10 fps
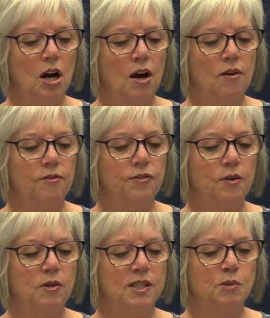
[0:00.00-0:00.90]

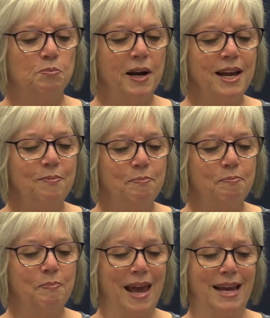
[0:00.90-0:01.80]
of spray
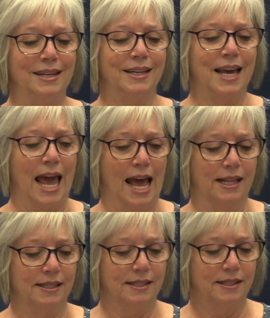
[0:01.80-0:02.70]
paint
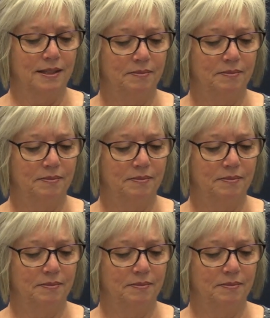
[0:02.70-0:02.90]
cans.